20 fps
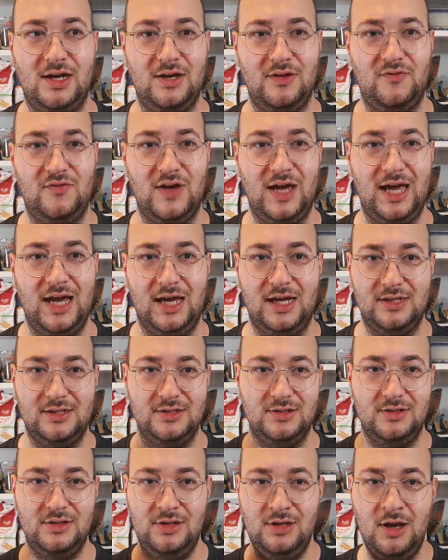I've
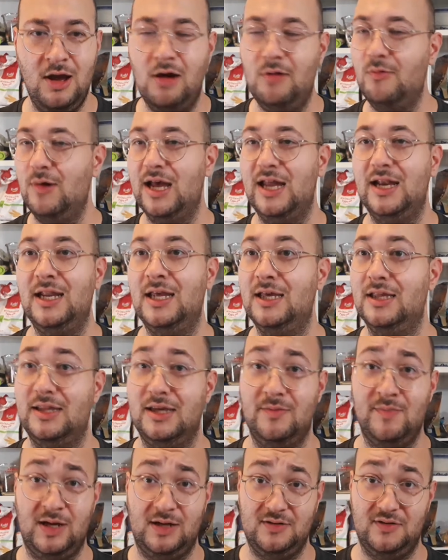had nowhere near
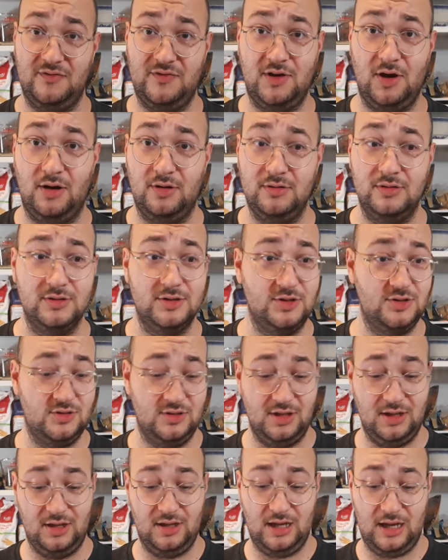the amount of colds
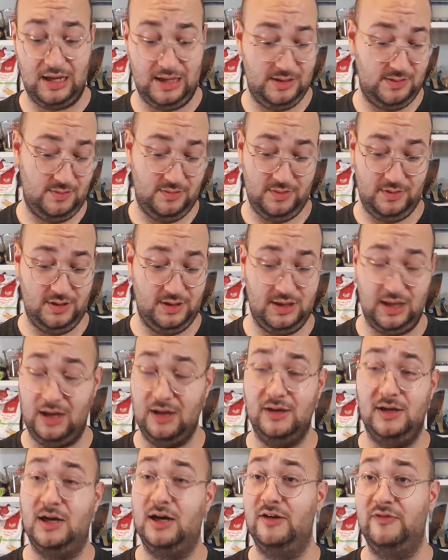
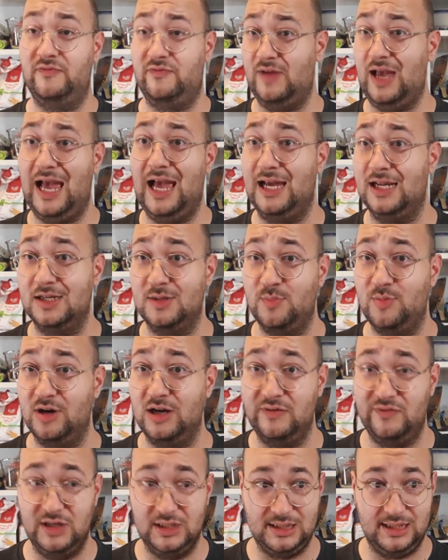that I've had
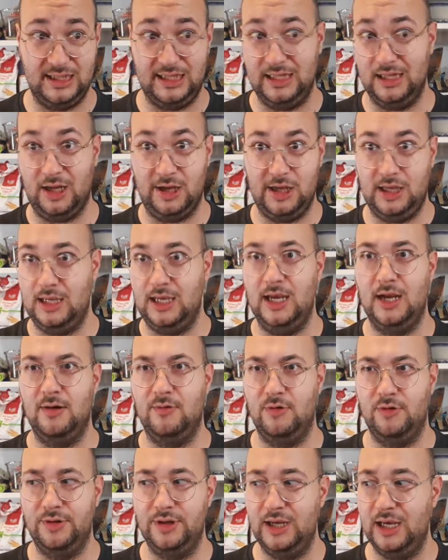previously, like,
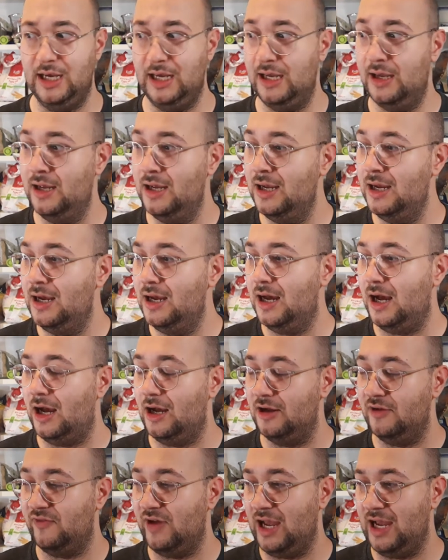year on year.
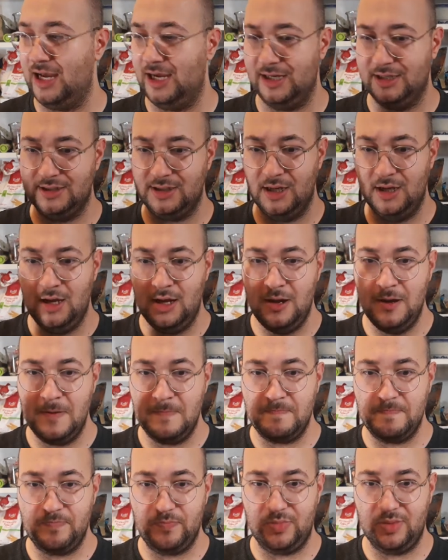I've had,
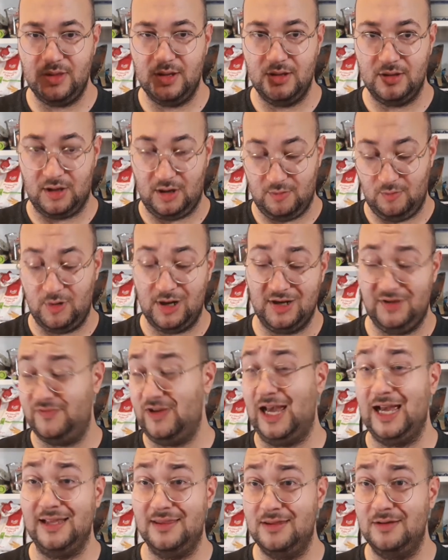like, when I've
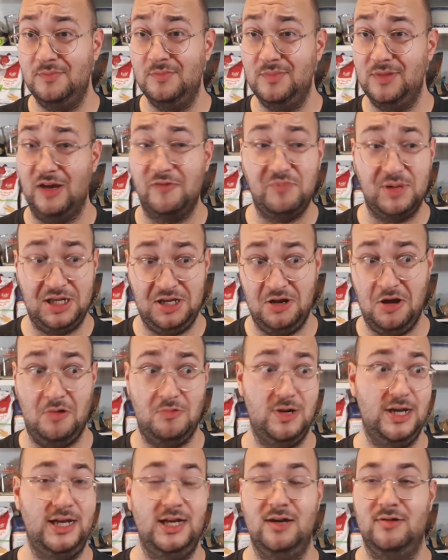had them, they've been
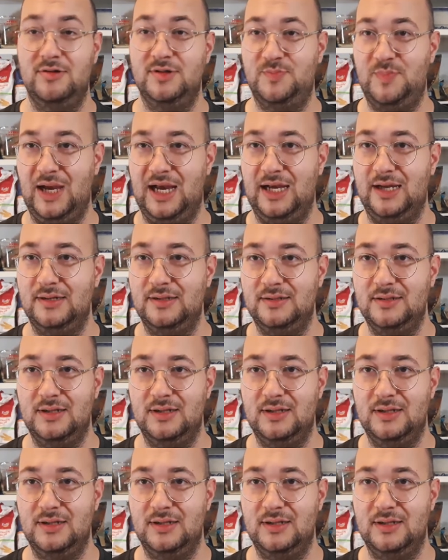nowhere near as bad.